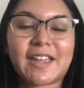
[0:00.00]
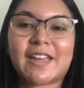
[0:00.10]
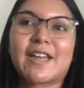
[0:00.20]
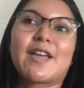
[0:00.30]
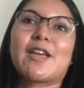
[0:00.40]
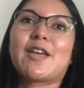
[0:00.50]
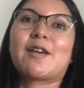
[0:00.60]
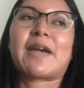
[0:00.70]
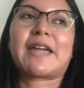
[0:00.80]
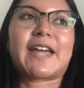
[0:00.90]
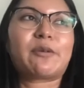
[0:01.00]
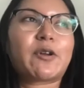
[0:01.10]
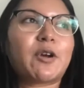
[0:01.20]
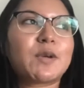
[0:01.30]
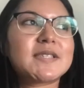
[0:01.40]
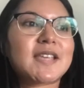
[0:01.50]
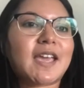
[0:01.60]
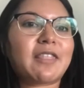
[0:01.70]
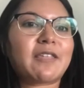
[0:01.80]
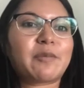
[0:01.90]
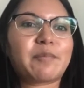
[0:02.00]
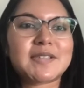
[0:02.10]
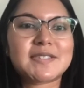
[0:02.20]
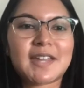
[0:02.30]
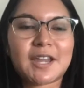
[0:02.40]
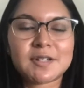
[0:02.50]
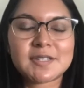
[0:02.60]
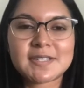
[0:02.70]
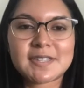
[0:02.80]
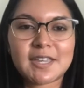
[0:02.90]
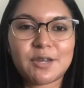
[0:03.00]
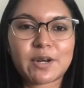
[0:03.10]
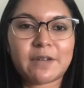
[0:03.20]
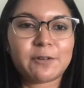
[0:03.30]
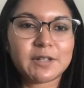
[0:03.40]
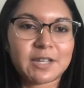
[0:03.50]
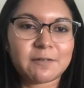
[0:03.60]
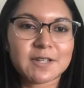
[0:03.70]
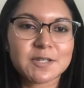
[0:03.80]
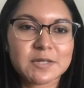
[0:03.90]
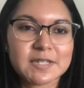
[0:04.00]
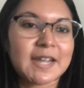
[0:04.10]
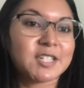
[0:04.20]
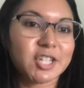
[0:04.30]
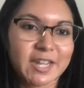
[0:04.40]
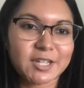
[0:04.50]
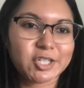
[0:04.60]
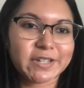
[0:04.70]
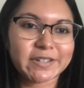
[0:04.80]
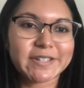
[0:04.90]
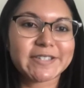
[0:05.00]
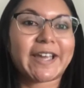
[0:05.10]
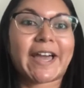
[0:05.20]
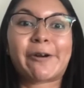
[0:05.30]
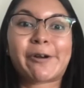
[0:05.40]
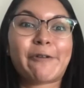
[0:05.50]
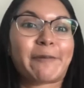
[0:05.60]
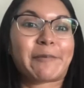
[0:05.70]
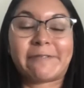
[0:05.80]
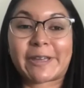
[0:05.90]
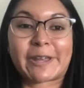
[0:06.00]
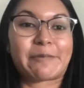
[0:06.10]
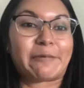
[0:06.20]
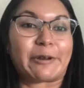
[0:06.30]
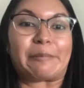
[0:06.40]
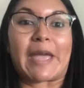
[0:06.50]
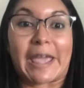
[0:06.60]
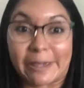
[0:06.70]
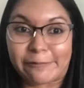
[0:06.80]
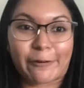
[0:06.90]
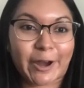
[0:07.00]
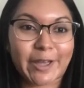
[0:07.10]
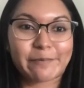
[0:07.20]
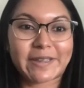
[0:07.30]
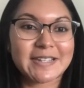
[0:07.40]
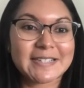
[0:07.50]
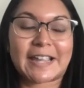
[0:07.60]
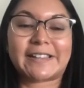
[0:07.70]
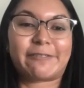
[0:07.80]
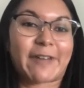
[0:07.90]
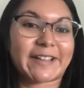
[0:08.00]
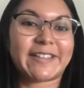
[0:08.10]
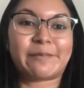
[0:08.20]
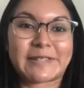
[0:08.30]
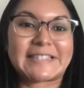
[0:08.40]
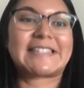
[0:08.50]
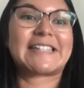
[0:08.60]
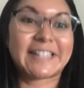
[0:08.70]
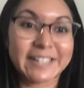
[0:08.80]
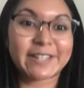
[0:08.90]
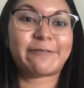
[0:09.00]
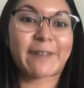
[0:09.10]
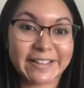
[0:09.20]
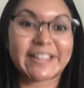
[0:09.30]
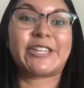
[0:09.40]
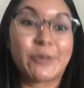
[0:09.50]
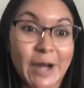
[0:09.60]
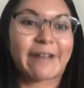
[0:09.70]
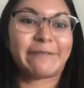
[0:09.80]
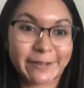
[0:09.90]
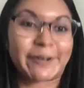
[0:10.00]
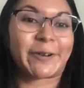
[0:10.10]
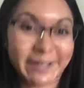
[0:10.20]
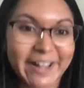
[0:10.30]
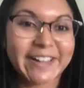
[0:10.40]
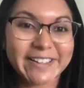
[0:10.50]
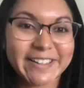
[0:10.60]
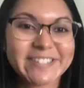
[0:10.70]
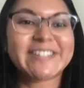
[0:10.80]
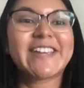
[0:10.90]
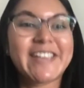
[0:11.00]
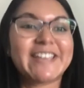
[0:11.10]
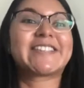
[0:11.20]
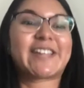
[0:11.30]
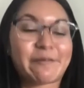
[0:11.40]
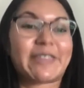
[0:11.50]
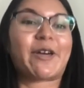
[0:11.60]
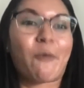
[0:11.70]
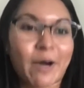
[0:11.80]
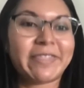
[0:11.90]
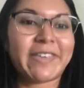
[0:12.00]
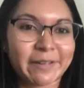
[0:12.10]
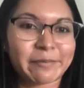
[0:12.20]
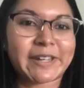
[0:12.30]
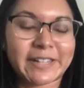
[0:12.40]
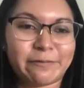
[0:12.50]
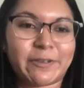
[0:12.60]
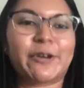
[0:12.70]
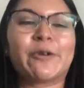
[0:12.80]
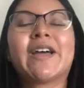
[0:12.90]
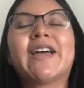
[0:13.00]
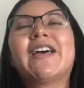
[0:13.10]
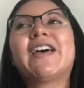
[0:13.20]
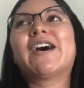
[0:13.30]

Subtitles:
and like my dad would always say that the best inheritance that he would ever leave us was an education. He's like, I don't know if I'm even going to be able to pay for it, but he's like, the fact that I'm instilling the fact that you have to go to college is going to be the one thing I'm going to leave you